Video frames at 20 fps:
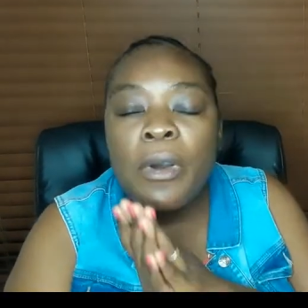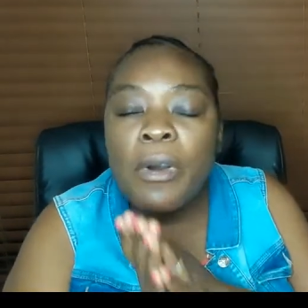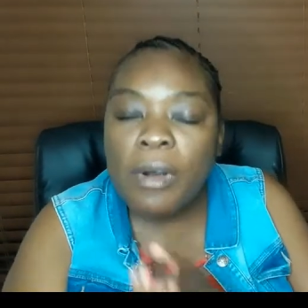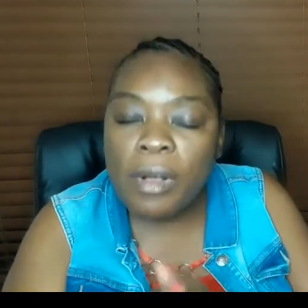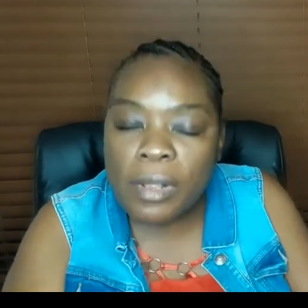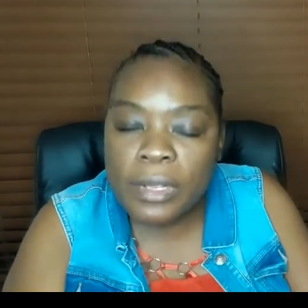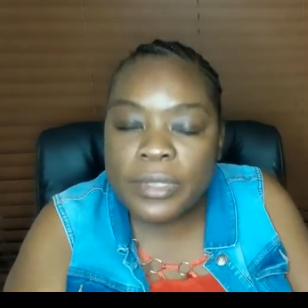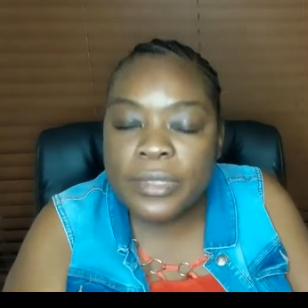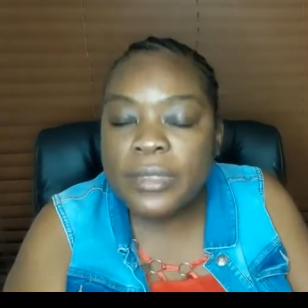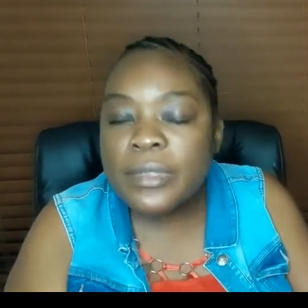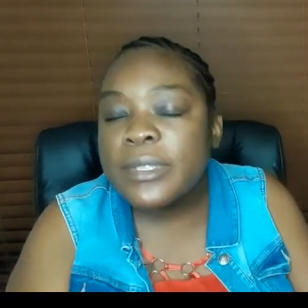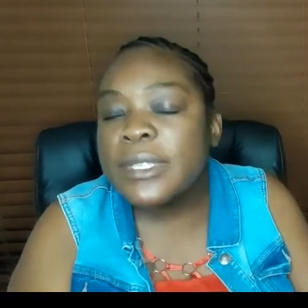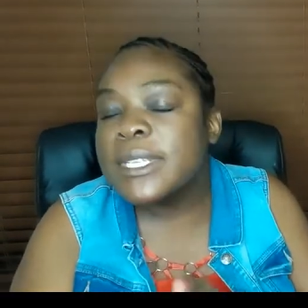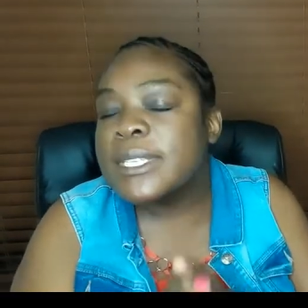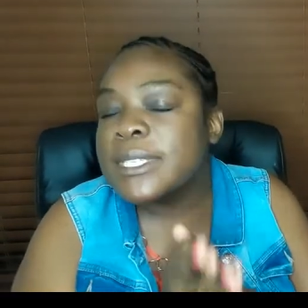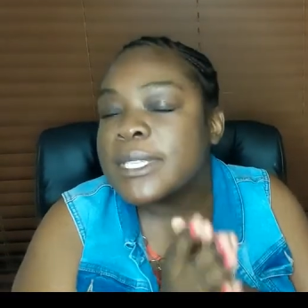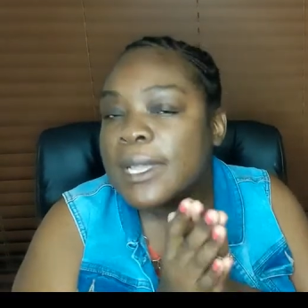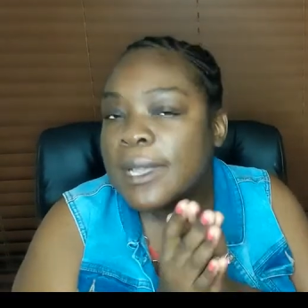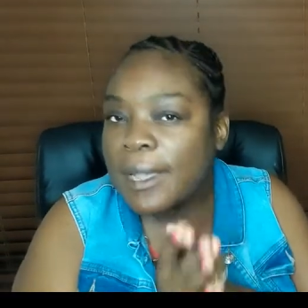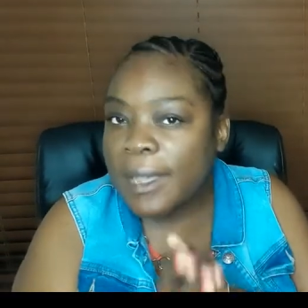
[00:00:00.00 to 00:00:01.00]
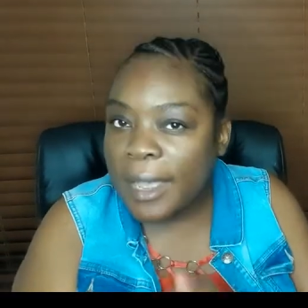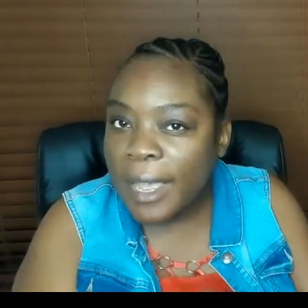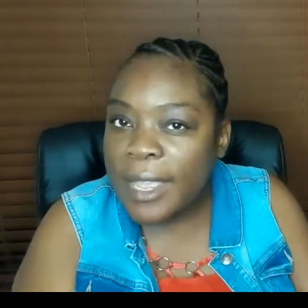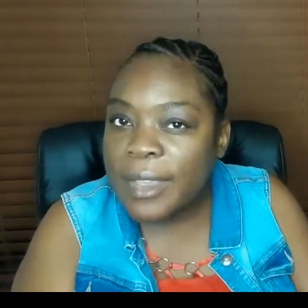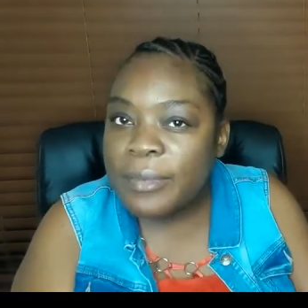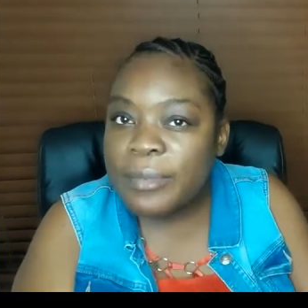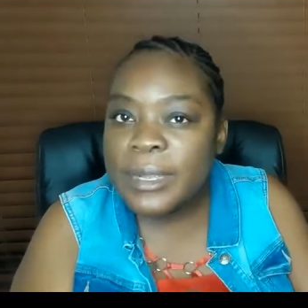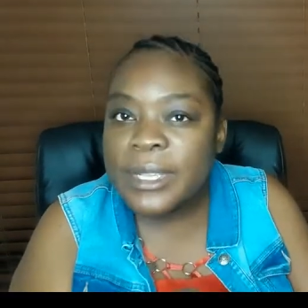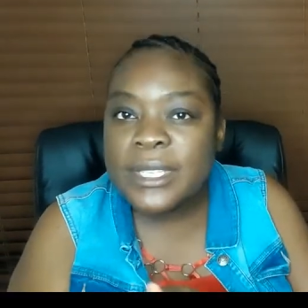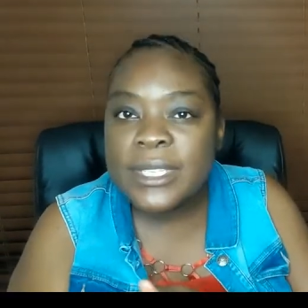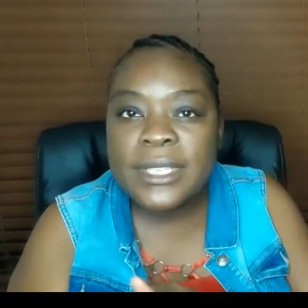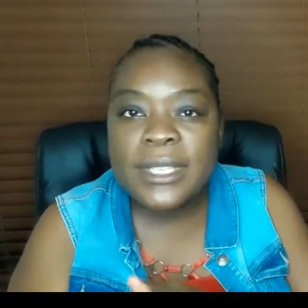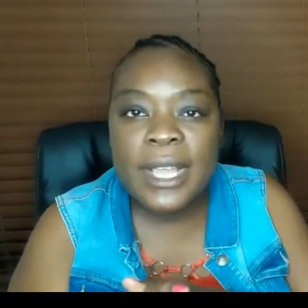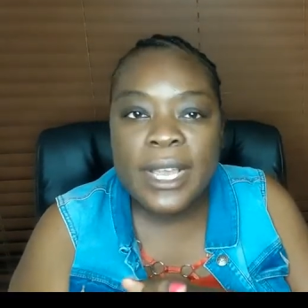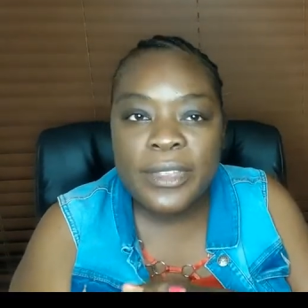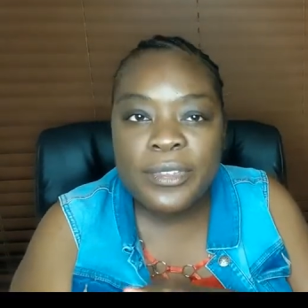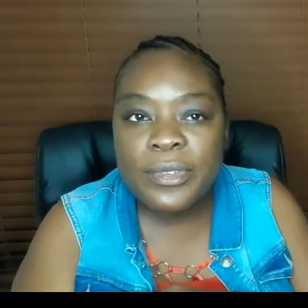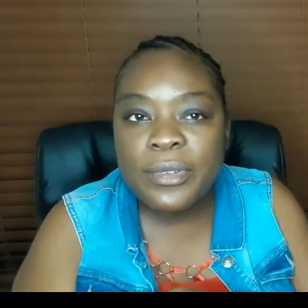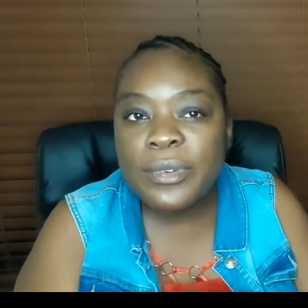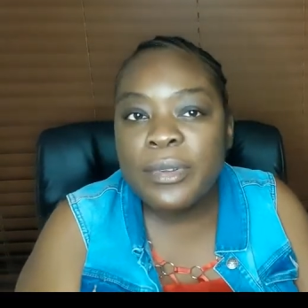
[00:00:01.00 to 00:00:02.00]
Also, there's a high risk
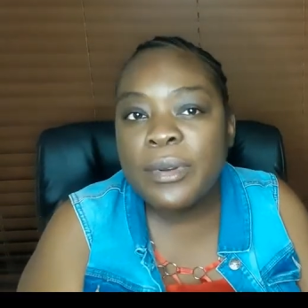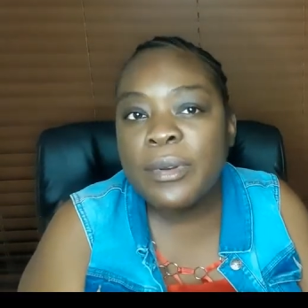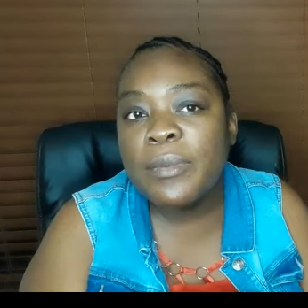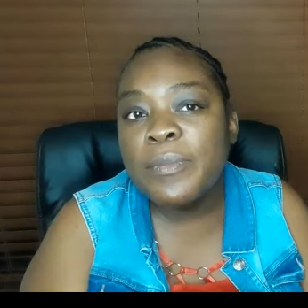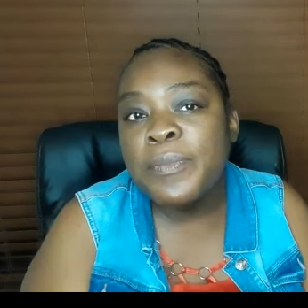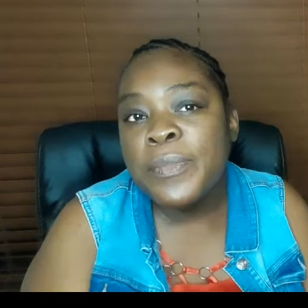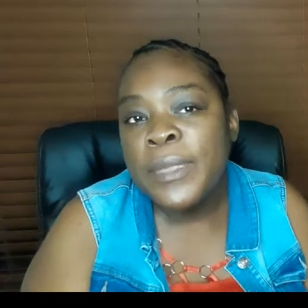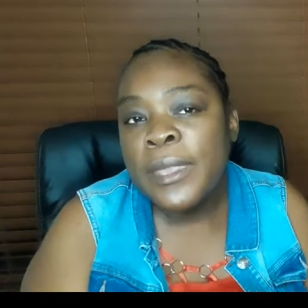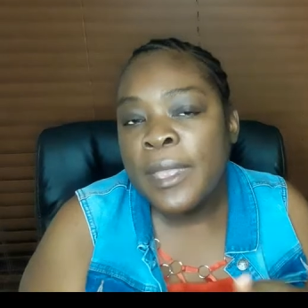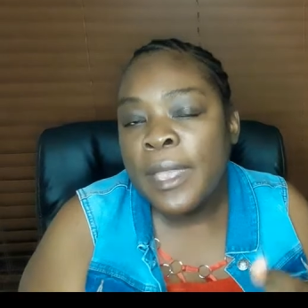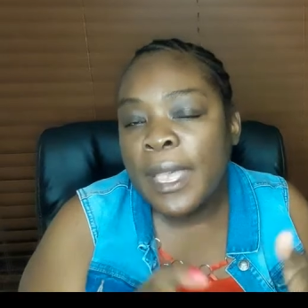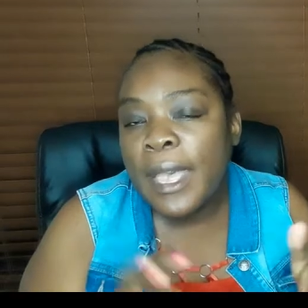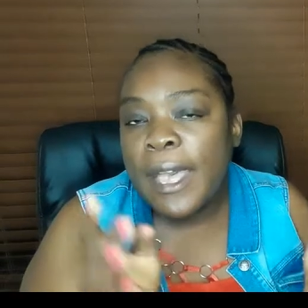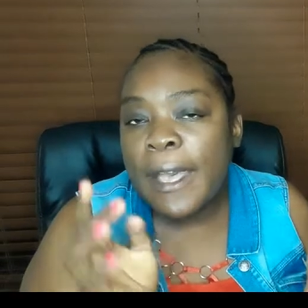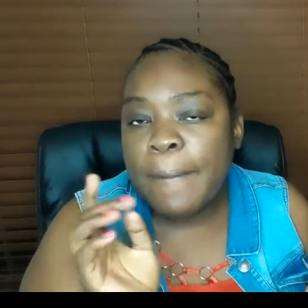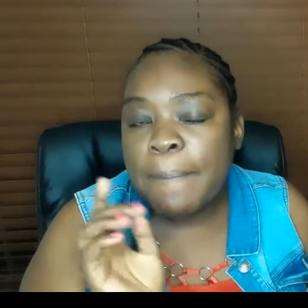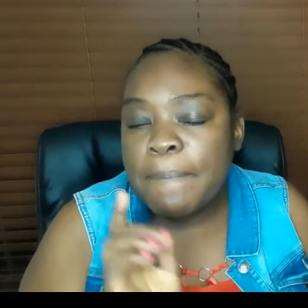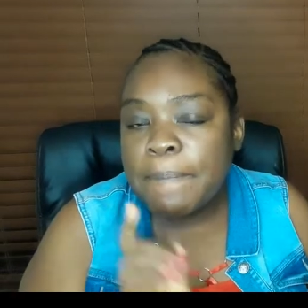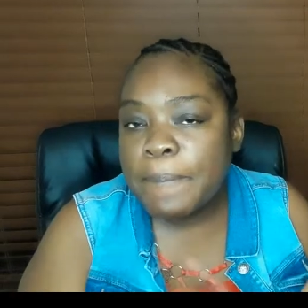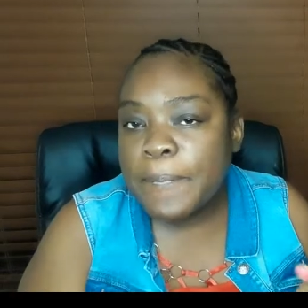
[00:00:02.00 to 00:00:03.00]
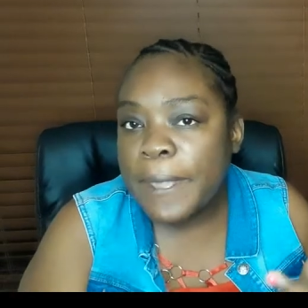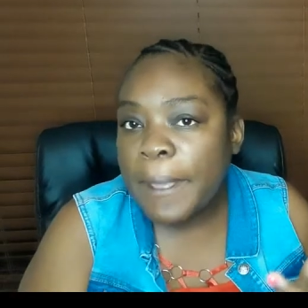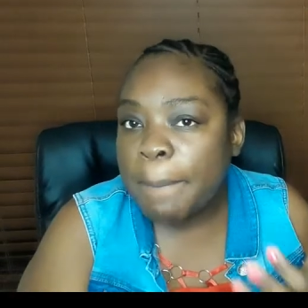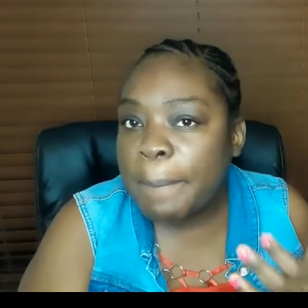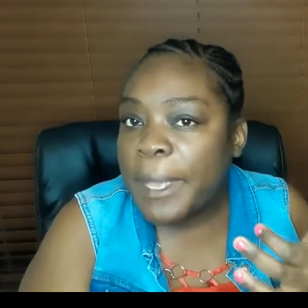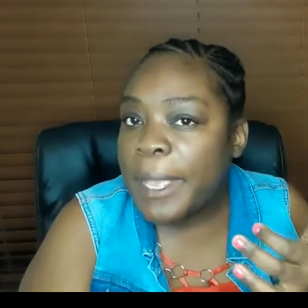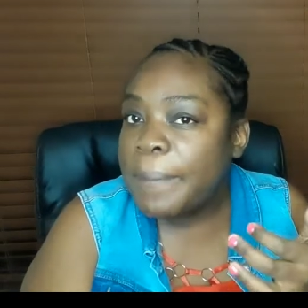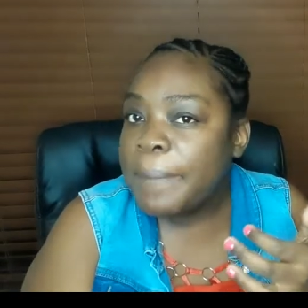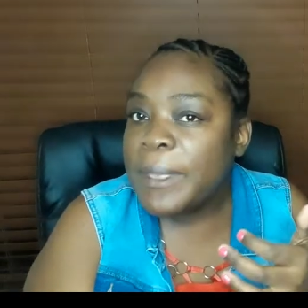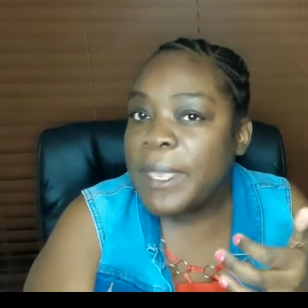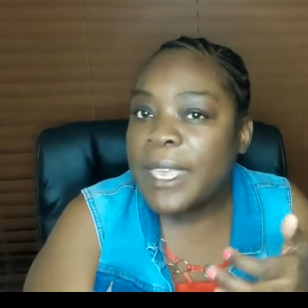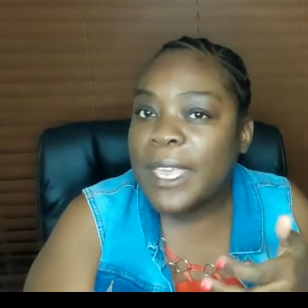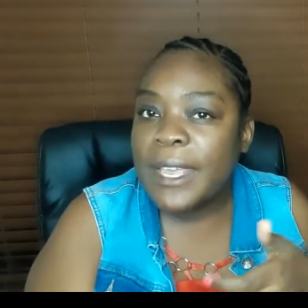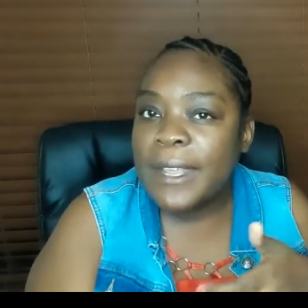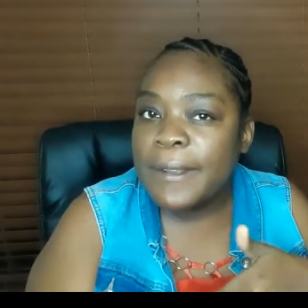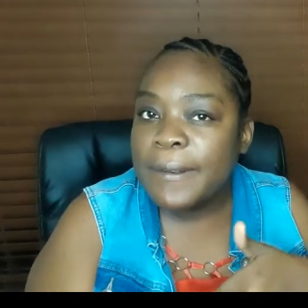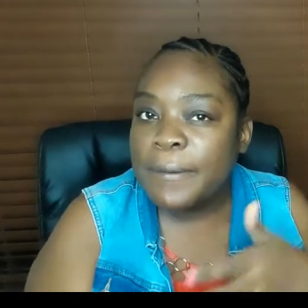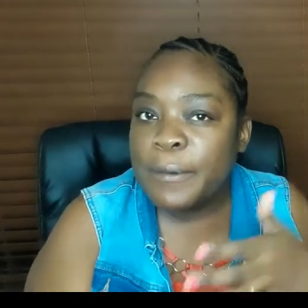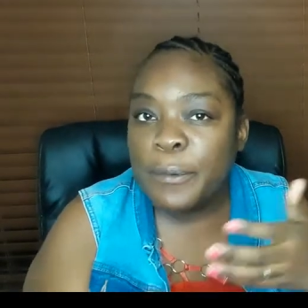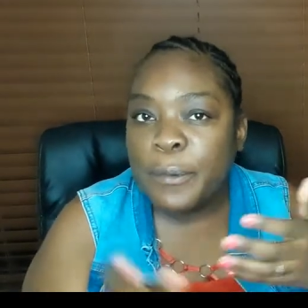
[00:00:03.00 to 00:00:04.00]
that, the baby
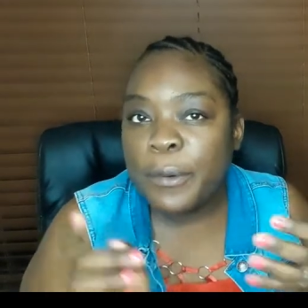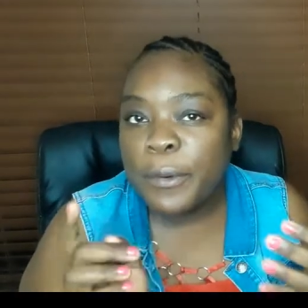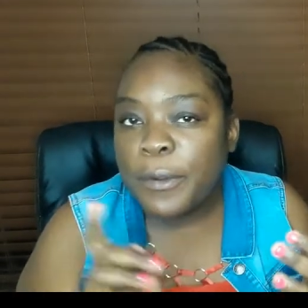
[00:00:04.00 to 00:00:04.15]
can,